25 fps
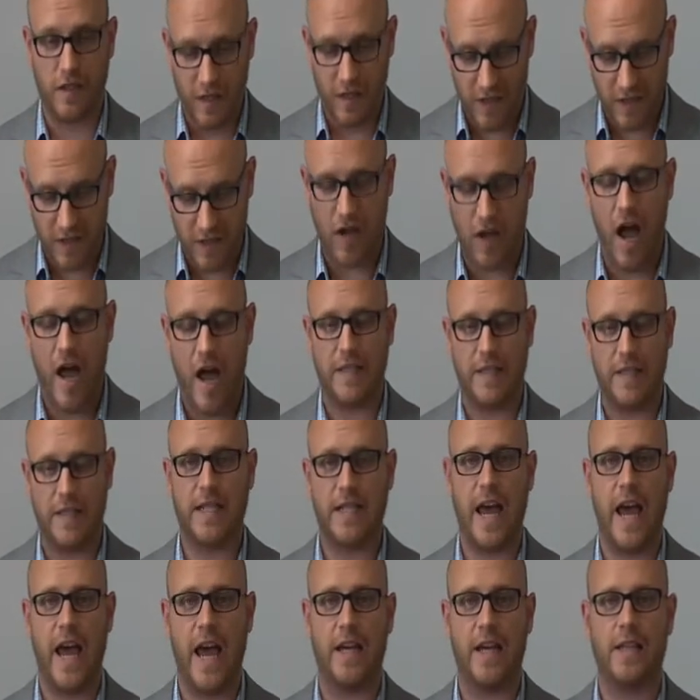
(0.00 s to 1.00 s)

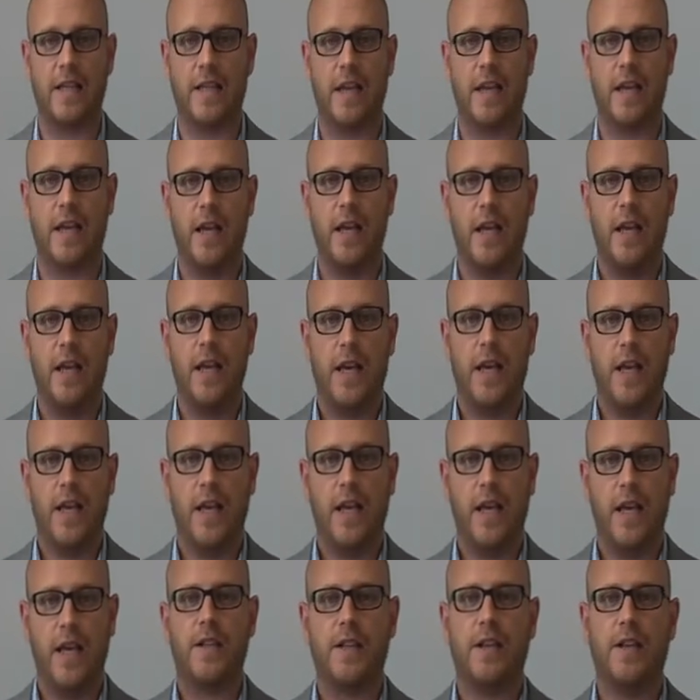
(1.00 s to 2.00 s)
science takes.
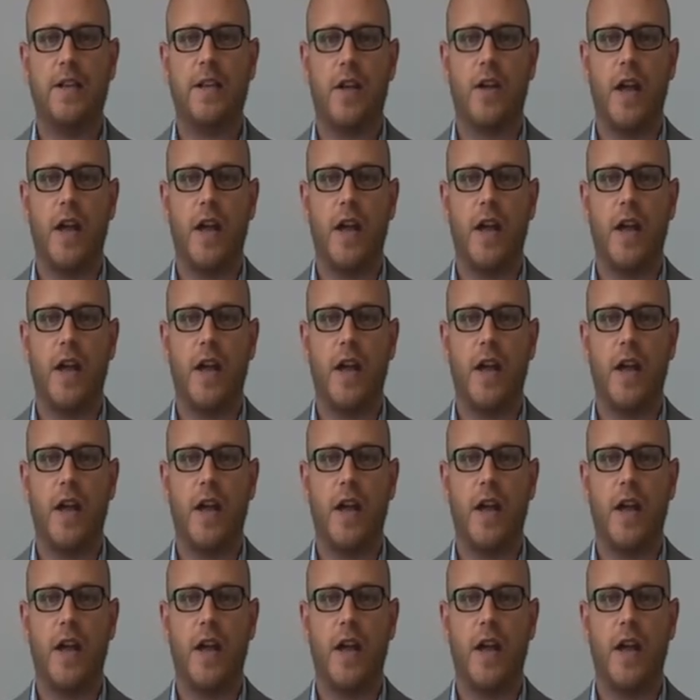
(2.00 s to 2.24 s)
It